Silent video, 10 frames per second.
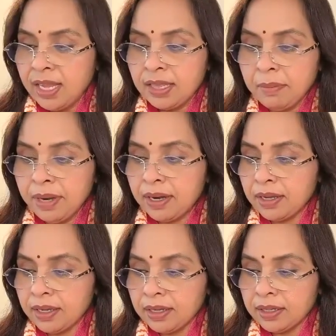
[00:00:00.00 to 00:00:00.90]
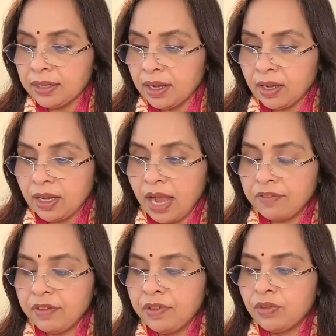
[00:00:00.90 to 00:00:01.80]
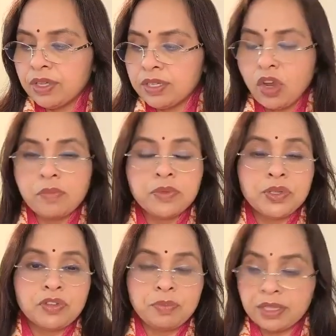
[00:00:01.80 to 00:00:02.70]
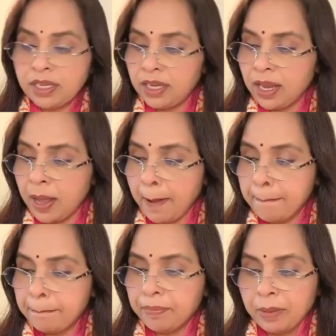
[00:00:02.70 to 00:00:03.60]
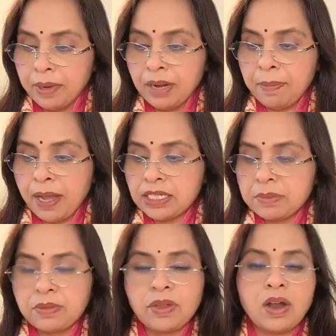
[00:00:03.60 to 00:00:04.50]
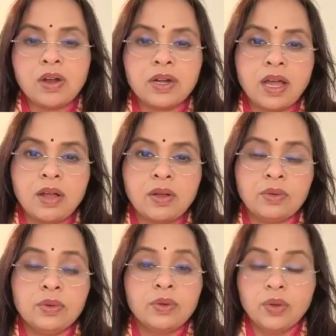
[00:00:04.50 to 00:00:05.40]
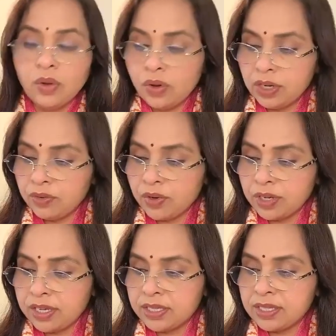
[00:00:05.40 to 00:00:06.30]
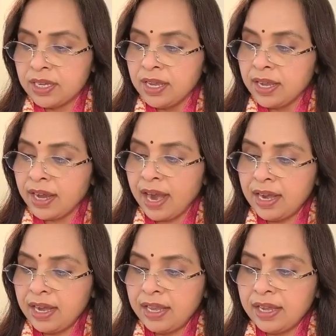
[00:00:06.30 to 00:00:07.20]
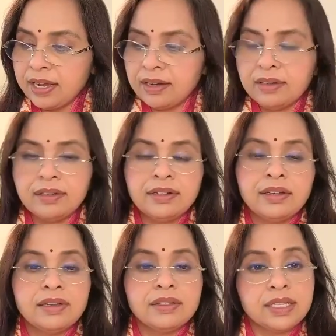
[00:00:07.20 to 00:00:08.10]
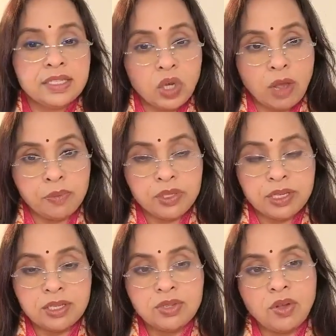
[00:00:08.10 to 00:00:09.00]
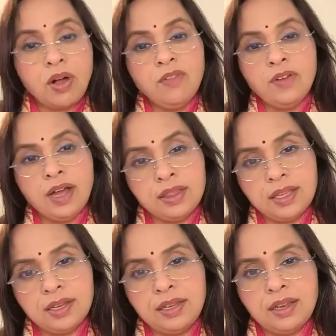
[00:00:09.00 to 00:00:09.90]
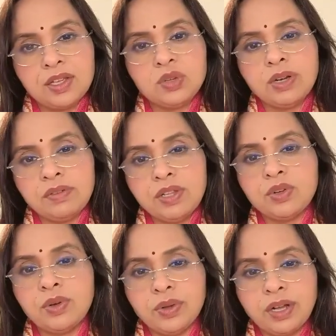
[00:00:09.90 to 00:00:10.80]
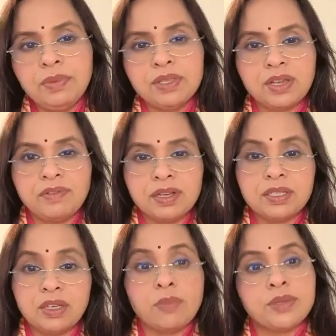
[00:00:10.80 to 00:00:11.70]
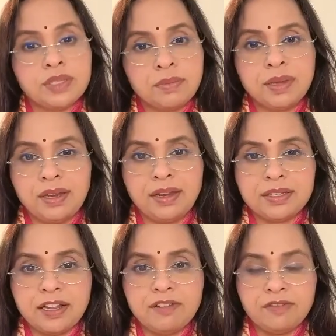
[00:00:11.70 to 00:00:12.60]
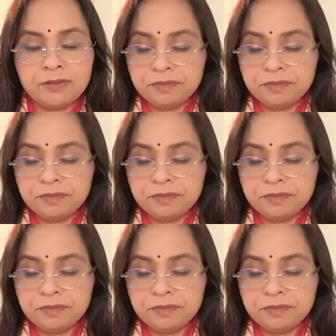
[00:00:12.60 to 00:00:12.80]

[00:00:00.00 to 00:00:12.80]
I have given you the synopsis of Madhya Lila, the middle pastimes of the Lord now. O devotees, kindly hear the synopsis of Antya-lila. So whatever is going to come, he is giving a synopsis in the beginning itself.